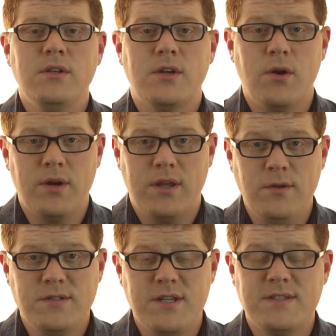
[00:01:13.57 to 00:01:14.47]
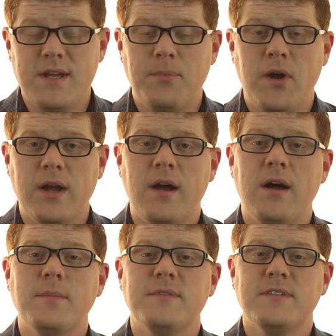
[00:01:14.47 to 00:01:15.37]
Go to
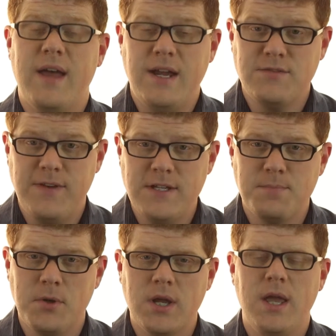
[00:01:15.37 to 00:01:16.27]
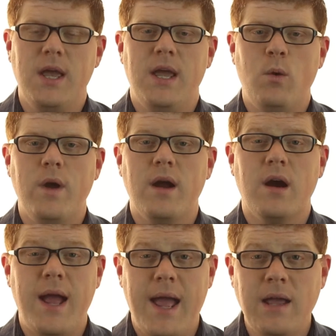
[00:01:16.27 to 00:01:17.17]
qcstep.com/Facebook, and we
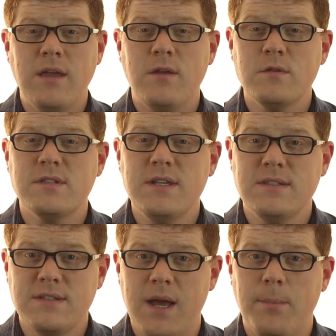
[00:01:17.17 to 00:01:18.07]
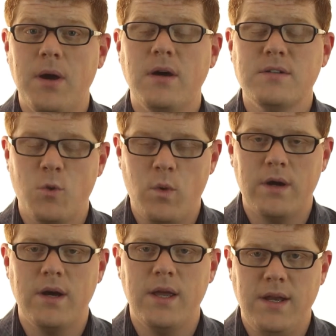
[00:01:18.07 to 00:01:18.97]
are at QC Step on
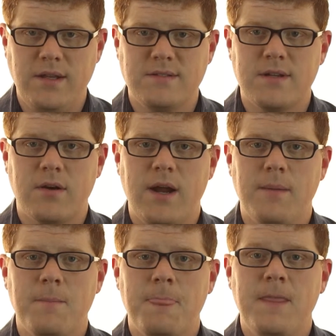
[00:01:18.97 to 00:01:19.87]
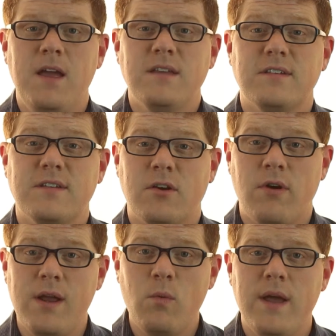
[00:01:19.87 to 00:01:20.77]
Twitter and Instagram. This is a
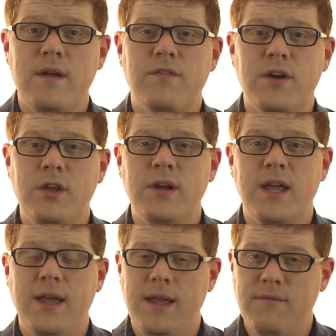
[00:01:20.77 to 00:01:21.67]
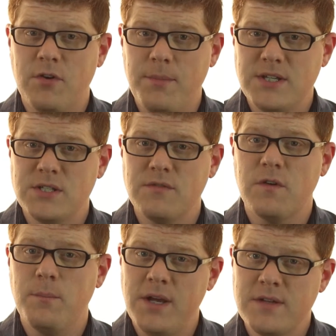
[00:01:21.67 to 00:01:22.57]
great way for you to get information
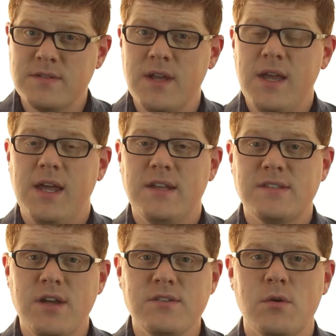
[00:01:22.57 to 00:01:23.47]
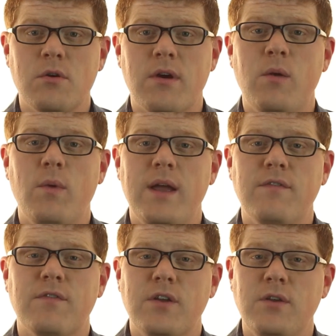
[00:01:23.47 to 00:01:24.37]
from us, and it's also a great way
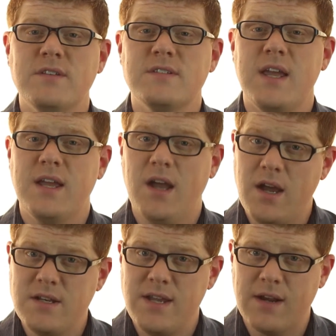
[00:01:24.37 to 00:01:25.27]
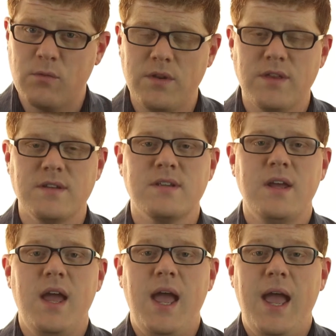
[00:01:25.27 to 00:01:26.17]
for you to stay in contact with us
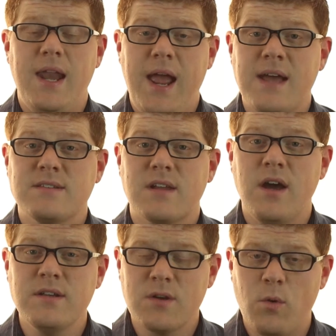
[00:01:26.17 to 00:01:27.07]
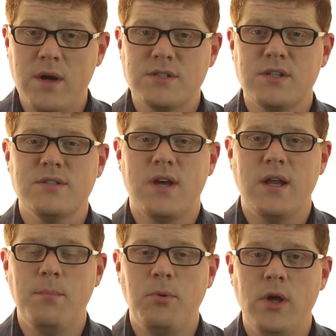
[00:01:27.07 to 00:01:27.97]
and ask us questions
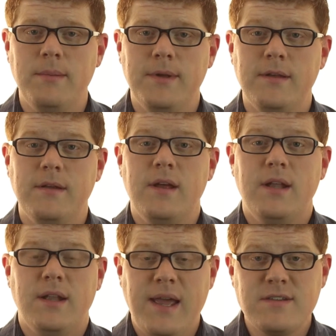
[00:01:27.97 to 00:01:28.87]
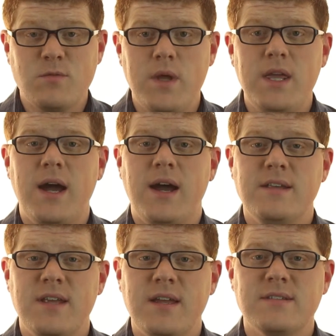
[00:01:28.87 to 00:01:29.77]
on employment. Last week,
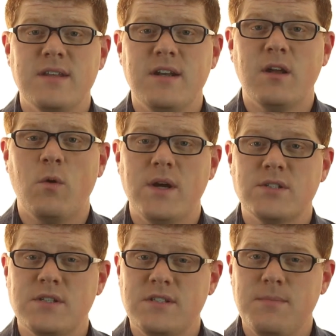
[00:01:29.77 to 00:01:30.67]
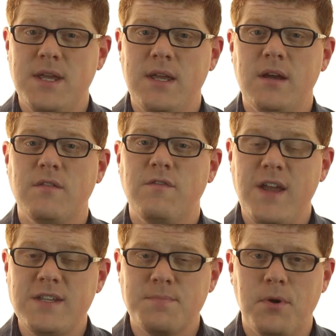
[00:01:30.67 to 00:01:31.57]
Isaiah sent in a question to me on
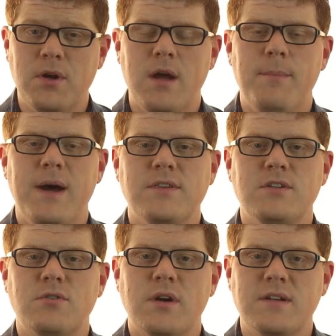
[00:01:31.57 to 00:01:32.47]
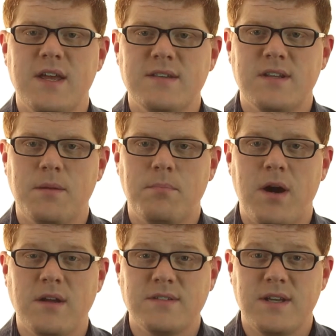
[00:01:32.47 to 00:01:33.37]
Facebook about the drug testing
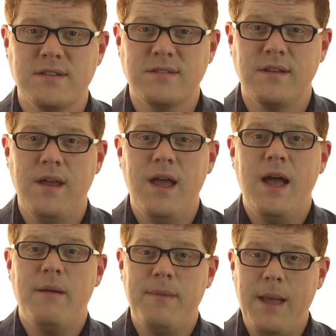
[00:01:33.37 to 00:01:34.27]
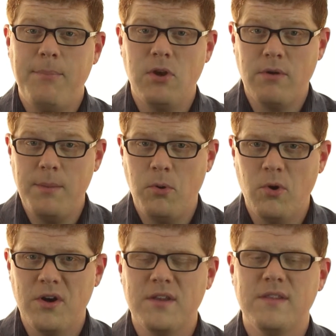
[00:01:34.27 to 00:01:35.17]
process. I'm happy to
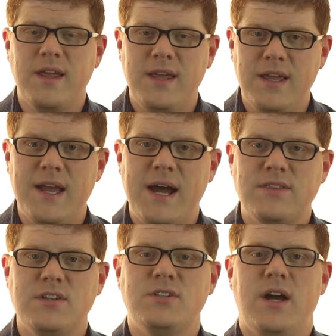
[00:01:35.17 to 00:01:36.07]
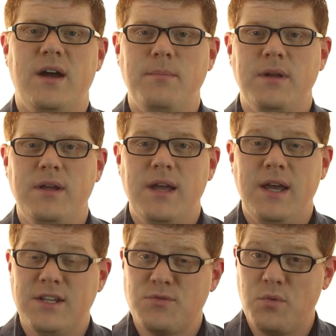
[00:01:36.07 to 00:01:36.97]
report that he got the job,
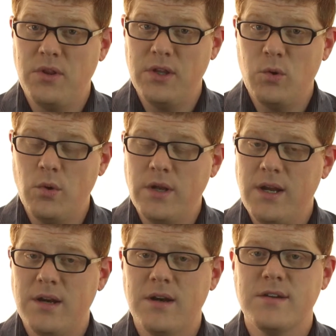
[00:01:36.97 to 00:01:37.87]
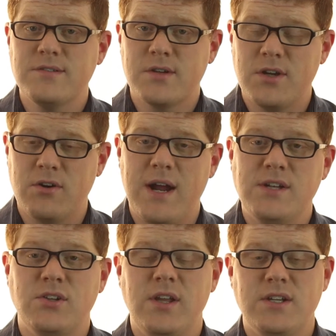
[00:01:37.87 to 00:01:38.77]
and that's really cool to hear, so
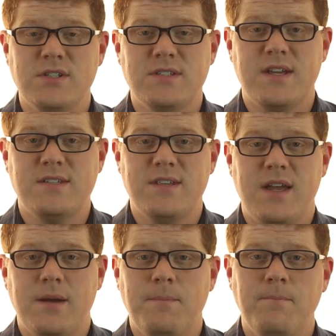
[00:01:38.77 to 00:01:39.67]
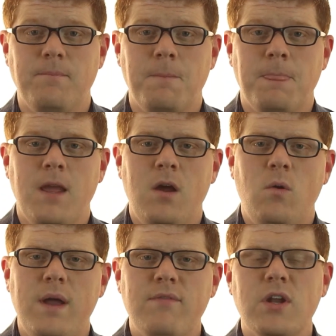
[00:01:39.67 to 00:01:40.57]
congratulations, Isaiah.
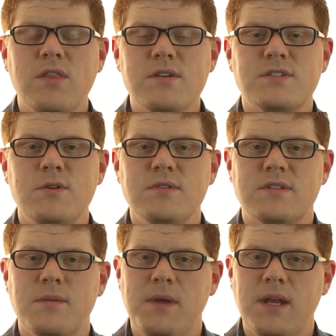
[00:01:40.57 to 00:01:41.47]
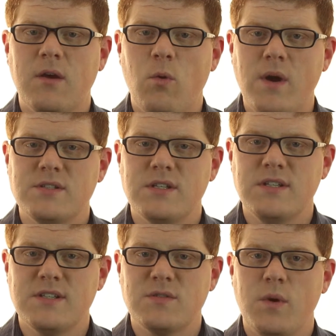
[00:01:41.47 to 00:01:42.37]
We have another student submitted question
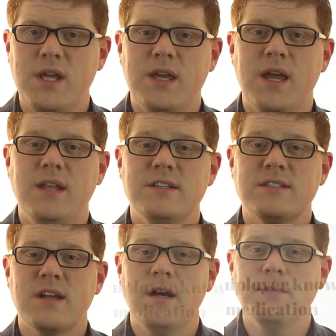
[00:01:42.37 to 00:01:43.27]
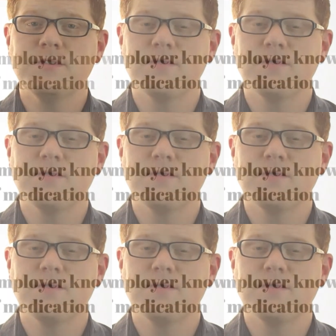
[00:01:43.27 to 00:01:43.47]
this week, and this comes